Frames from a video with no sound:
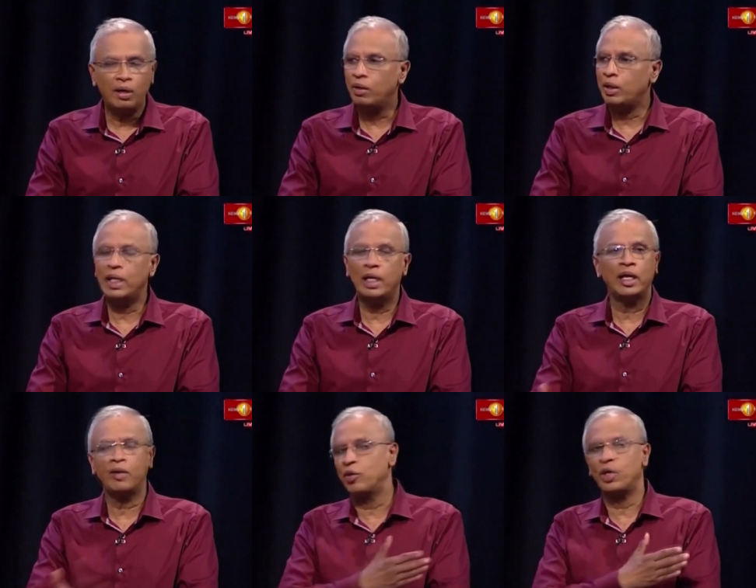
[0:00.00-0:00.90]
The
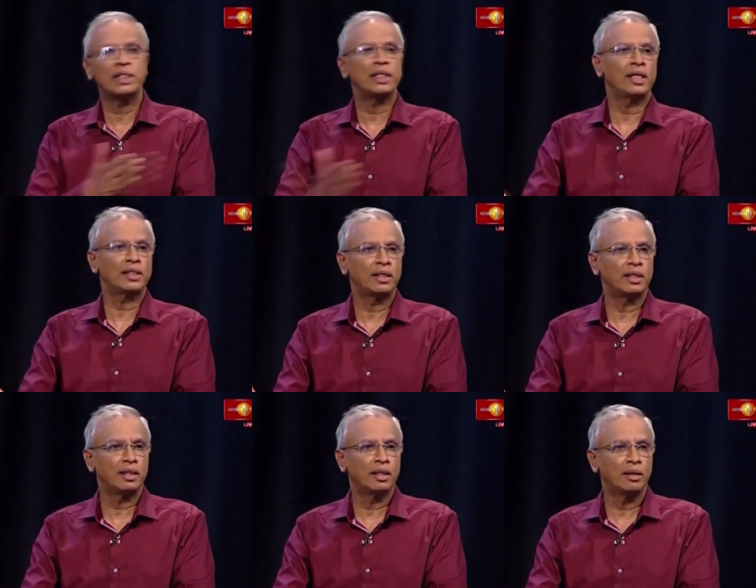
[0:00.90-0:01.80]
Inland Revenue doesn't ask
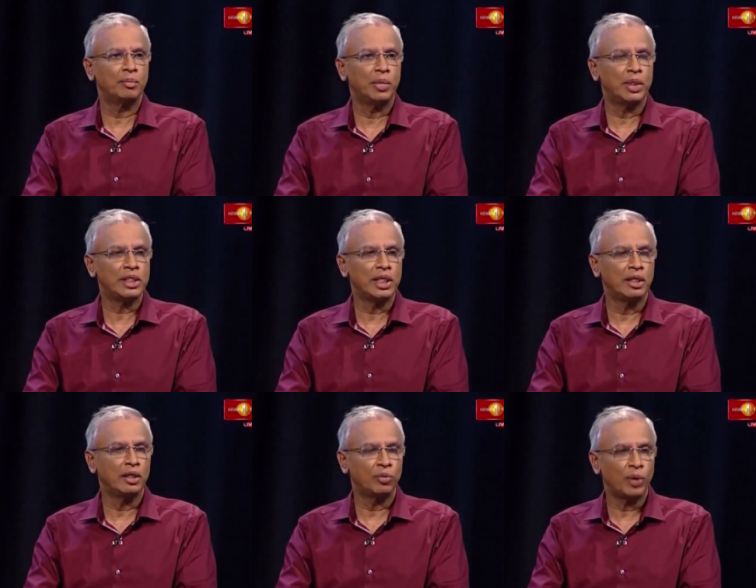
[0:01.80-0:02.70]
a
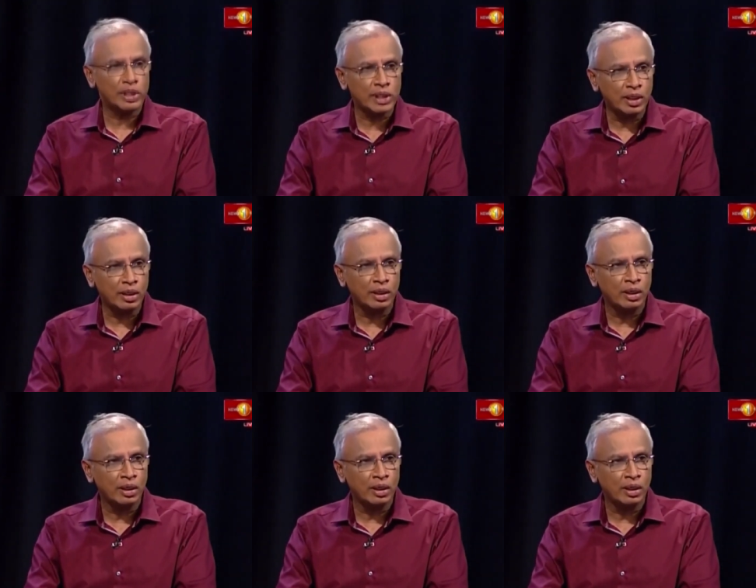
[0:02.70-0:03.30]
single question.